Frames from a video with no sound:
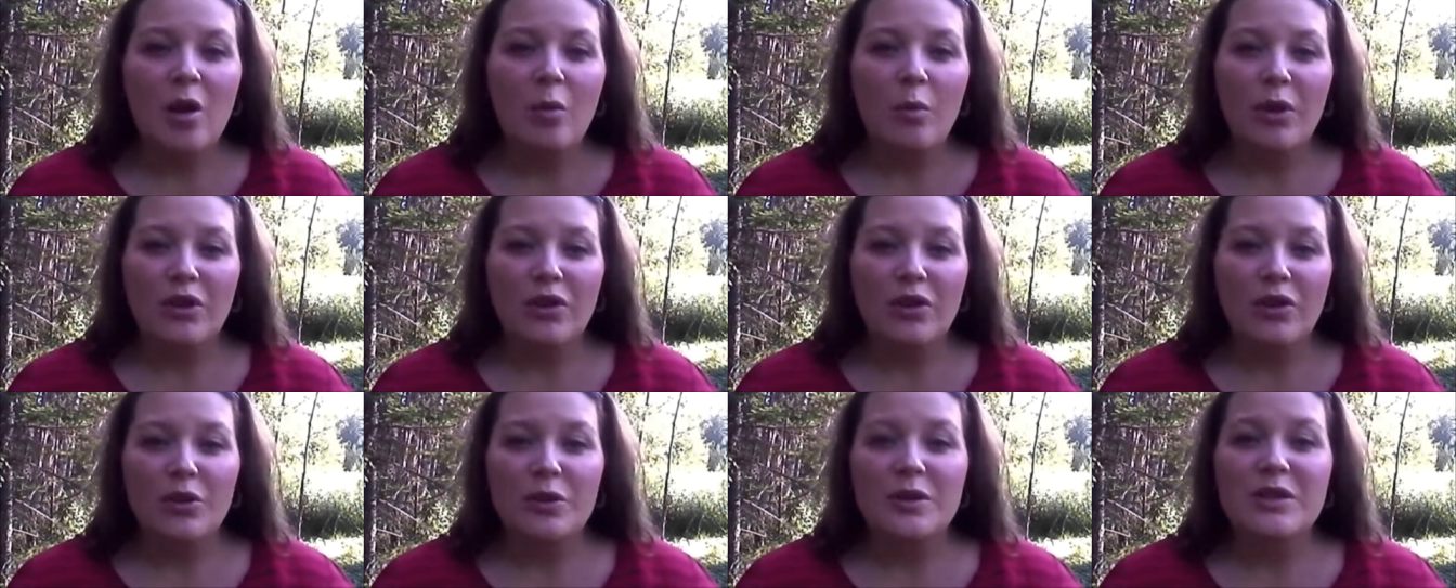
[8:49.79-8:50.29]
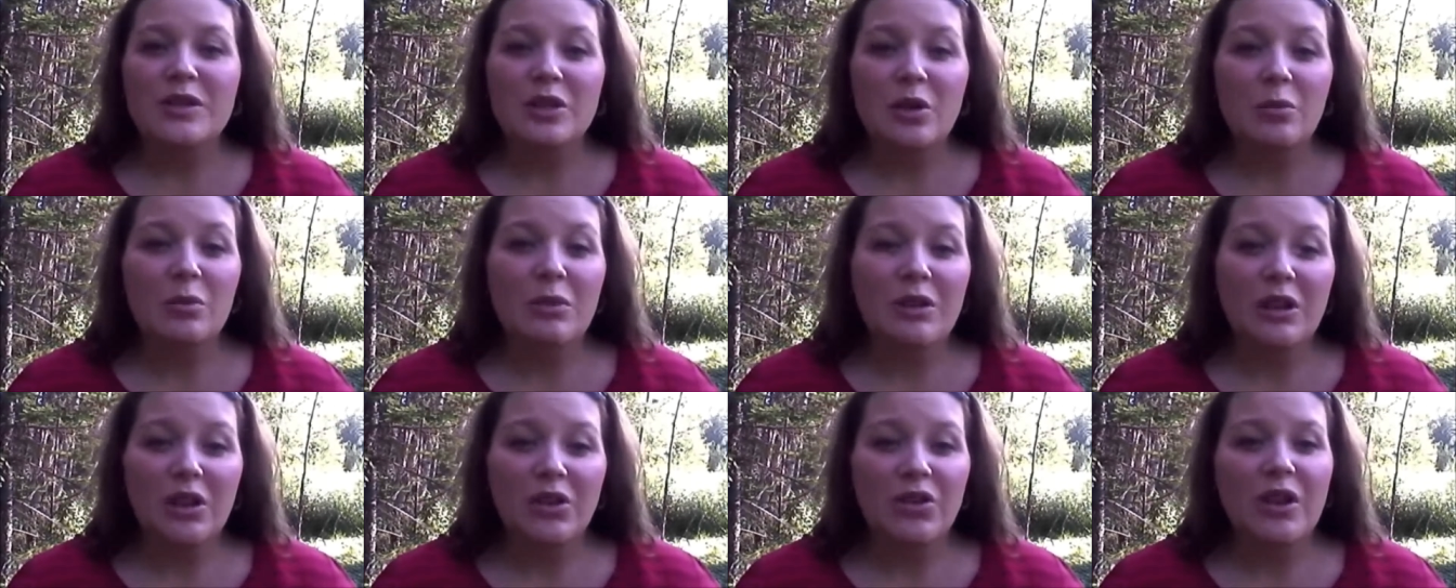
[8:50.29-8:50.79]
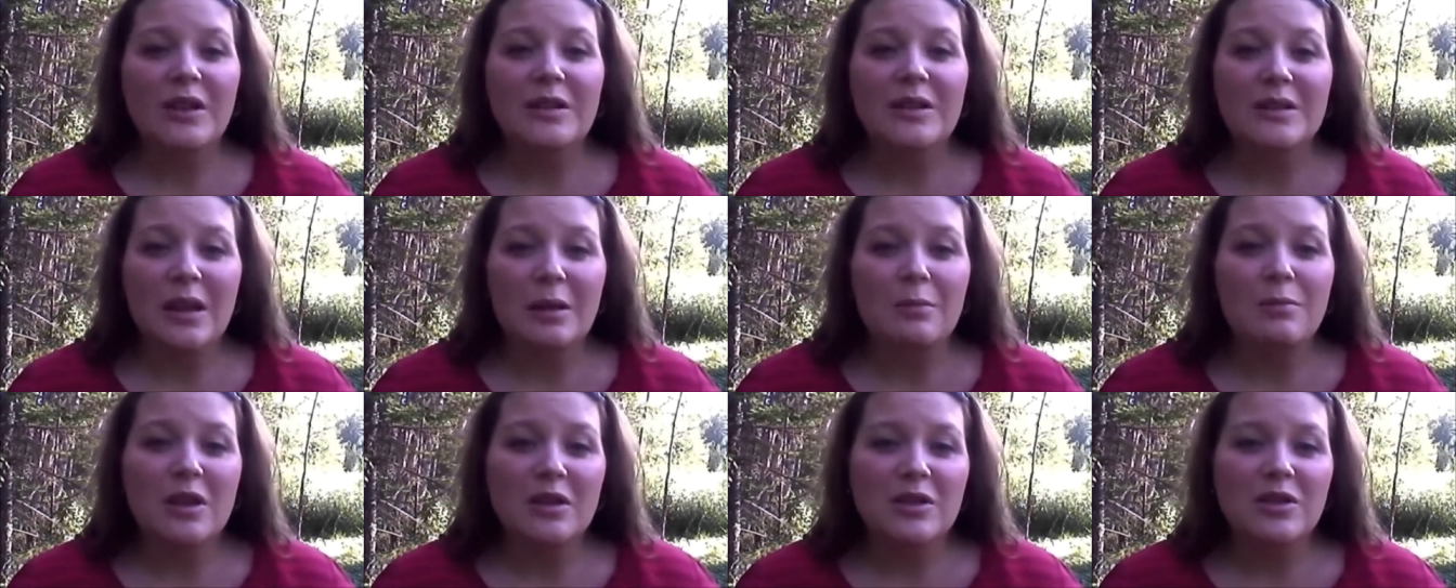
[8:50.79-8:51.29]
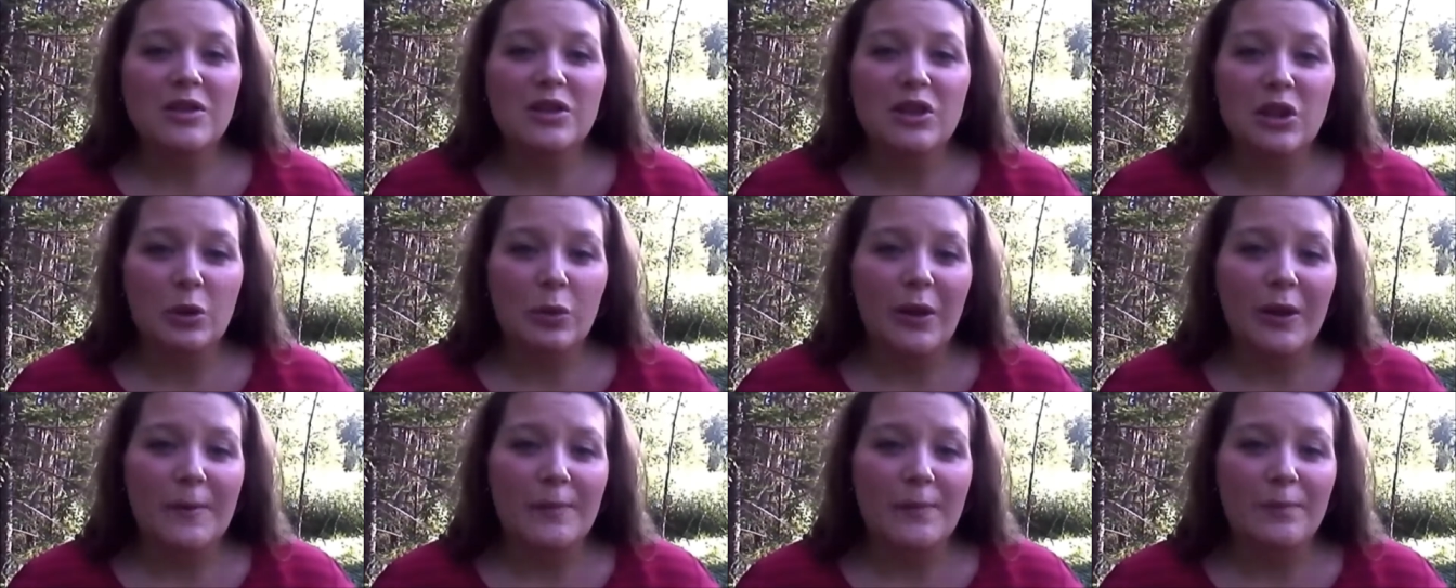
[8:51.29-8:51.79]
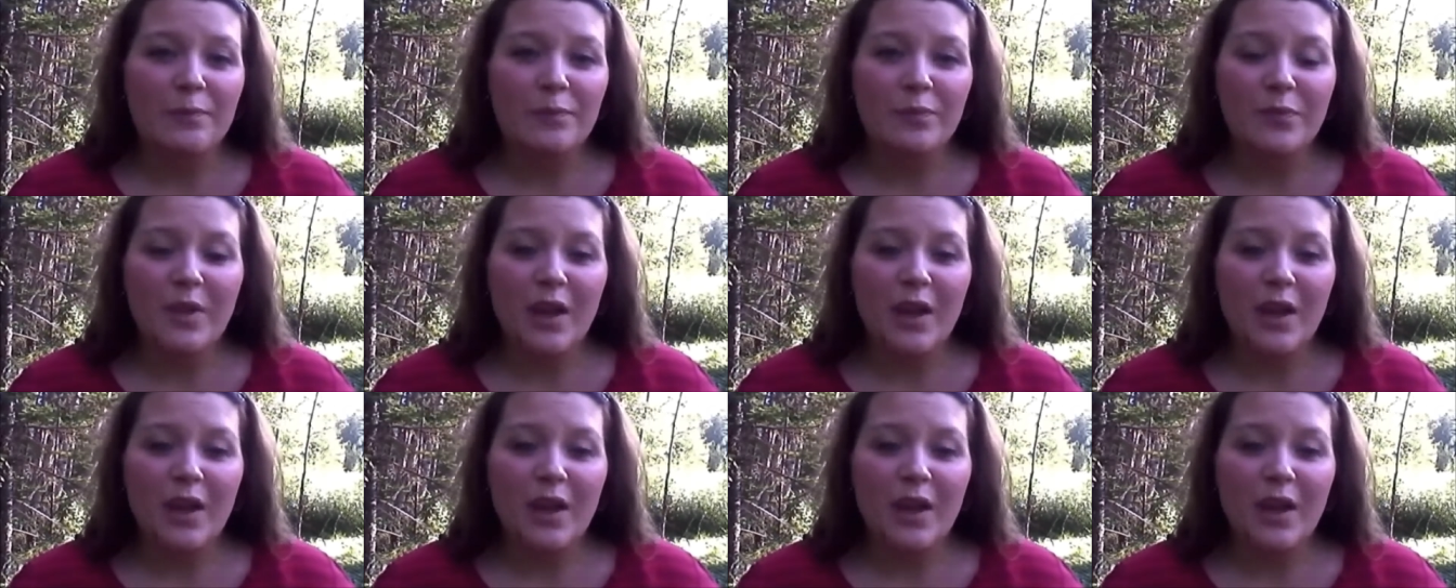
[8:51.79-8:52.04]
but there are so many things I miss doing.